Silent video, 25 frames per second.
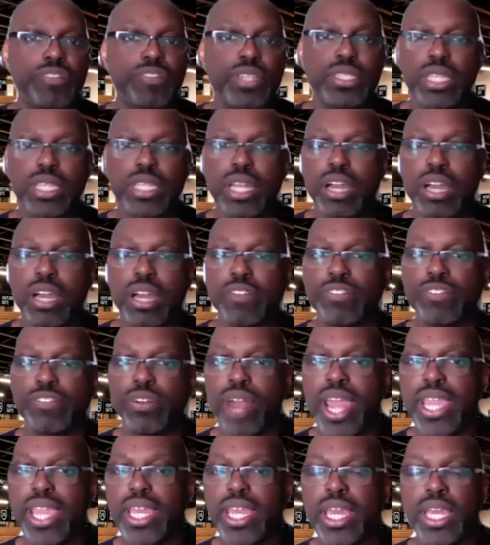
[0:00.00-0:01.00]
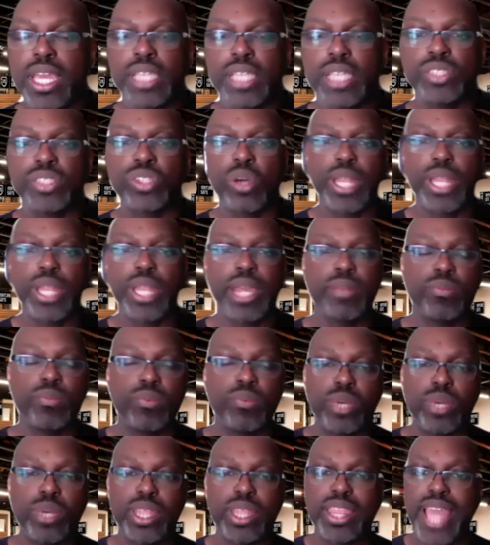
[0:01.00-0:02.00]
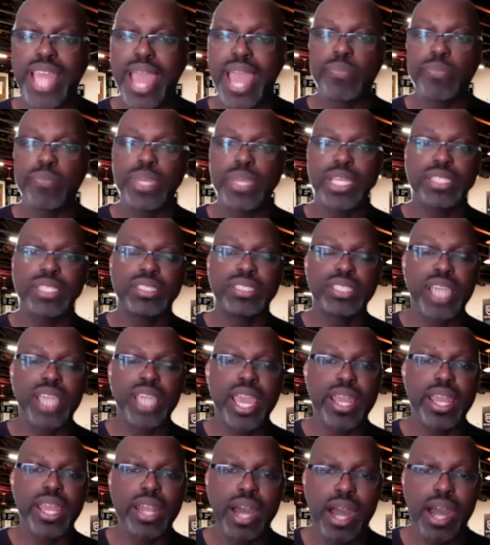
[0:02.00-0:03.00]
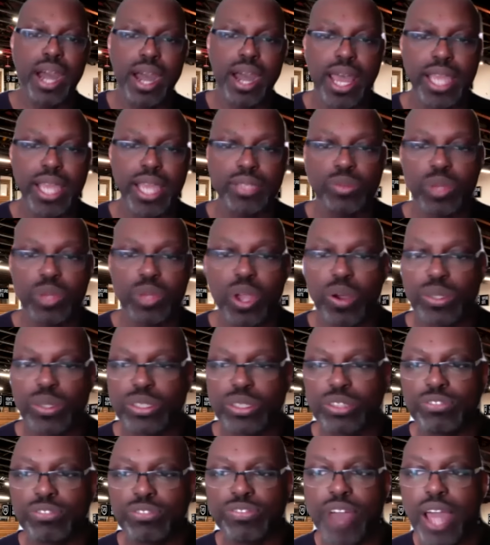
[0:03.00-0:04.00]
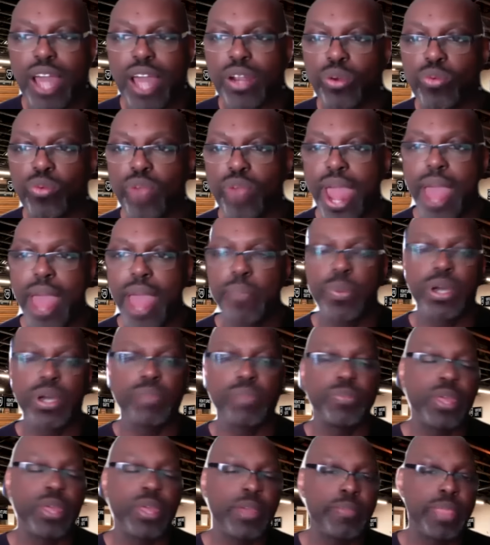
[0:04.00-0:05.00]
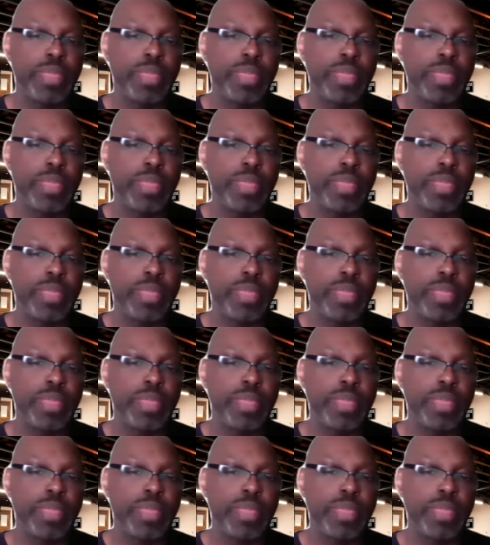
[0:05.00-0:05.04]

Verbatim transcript: easy enough. All right. So, and then with that being said, uh, as we go into final wrap up,